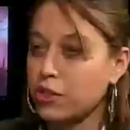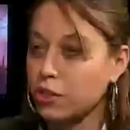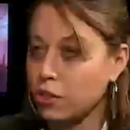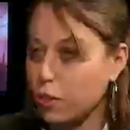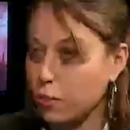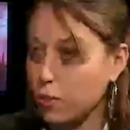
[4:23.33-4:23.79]

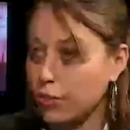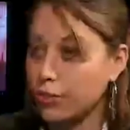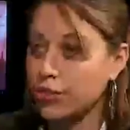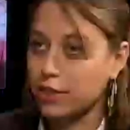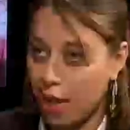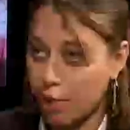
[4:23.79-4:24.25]

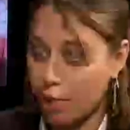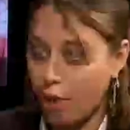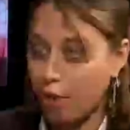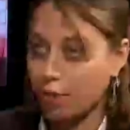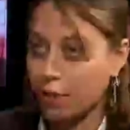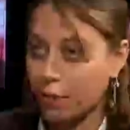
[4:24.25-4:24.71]
schools,
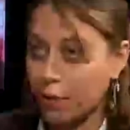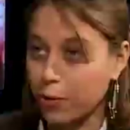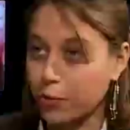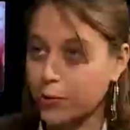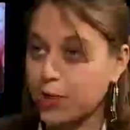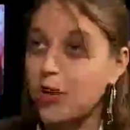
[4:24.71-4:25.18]
nonprofit
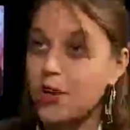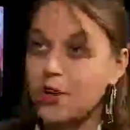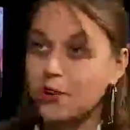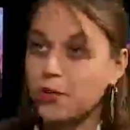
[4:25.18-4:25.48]
groups.